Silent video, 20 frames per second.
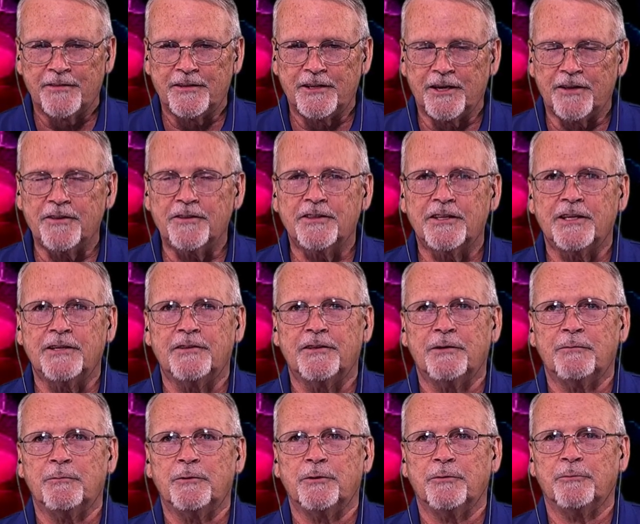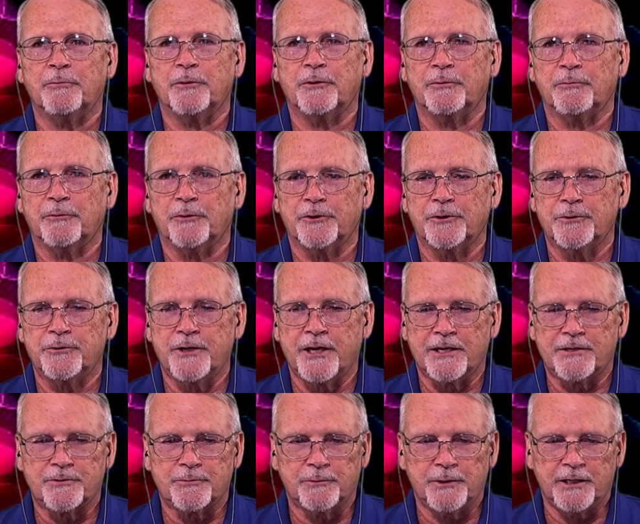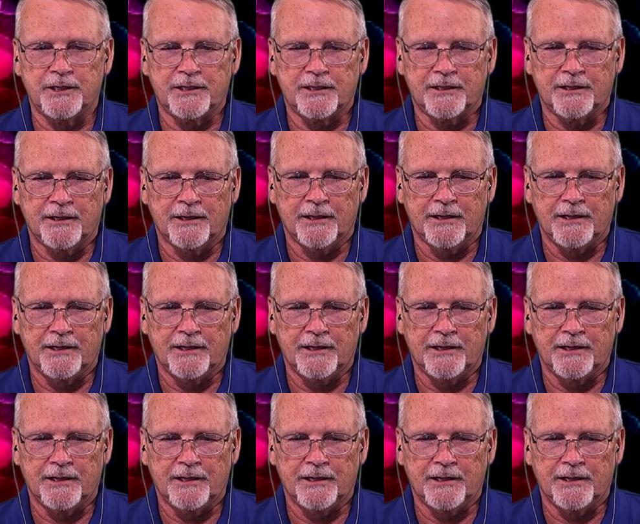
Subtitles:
The other thing that we'll do next week